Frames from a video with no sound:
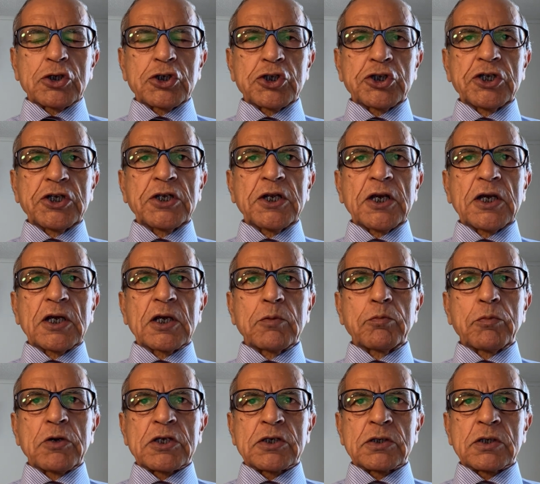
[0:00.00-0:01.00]
cheating in
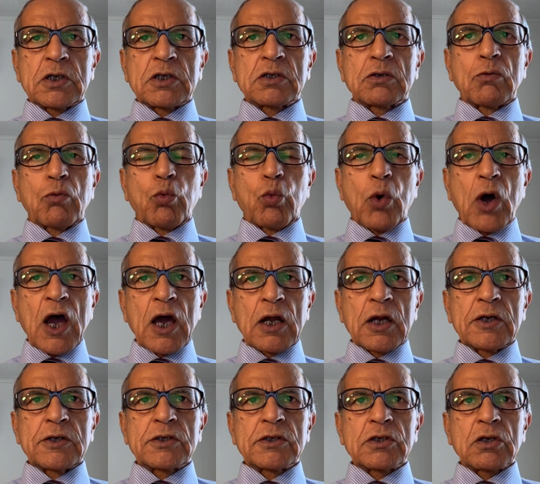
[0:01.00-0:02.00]
business,
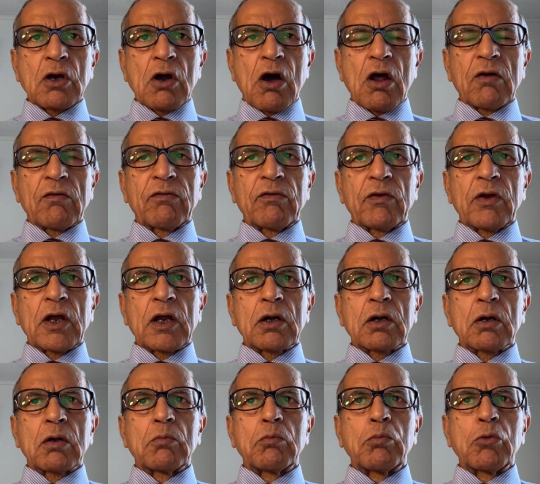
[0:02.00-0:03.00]
violence, conflict,
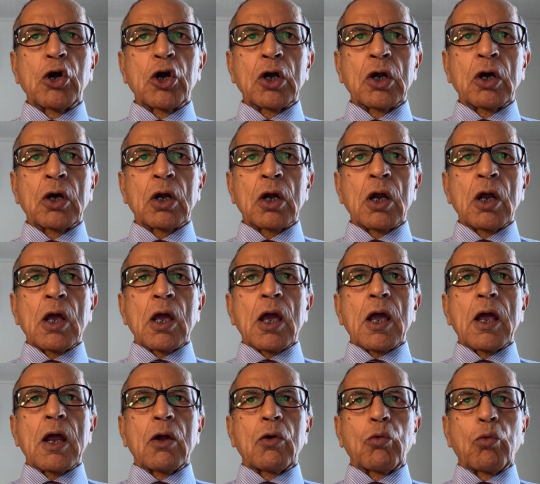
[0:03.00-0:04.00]
murder,
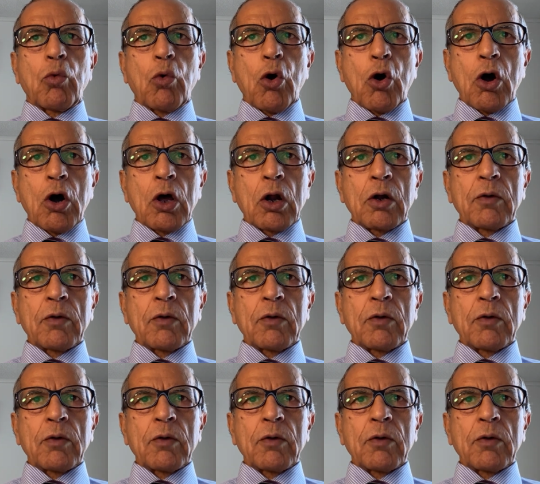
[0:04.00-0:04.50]
and war.